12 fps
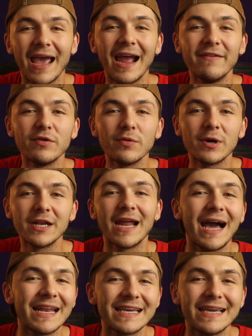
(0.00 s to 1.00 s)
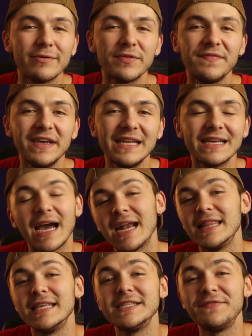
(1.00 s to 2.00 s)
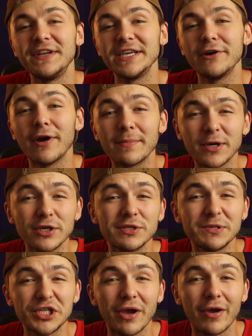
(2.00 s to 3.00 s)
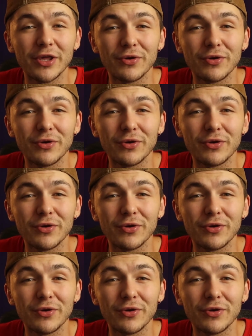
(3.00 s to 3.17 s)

Hey everyone, Alec here with Veed, and in this video I'm going to be showing